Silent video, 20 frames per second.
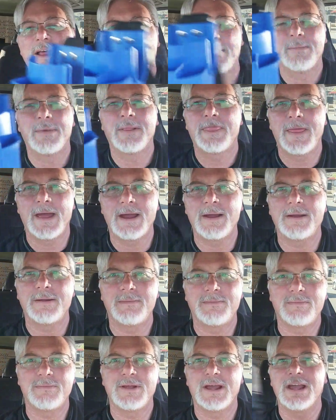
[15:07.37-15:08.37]
But they,
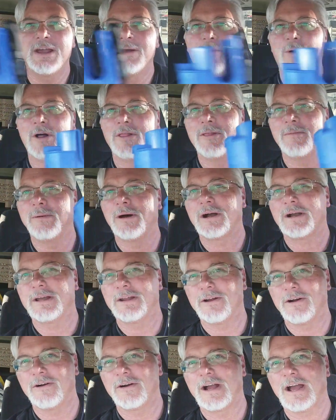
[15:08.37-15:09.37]
he won the bucket.
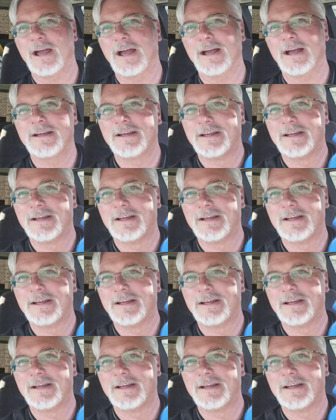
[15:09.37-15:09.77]
Okay.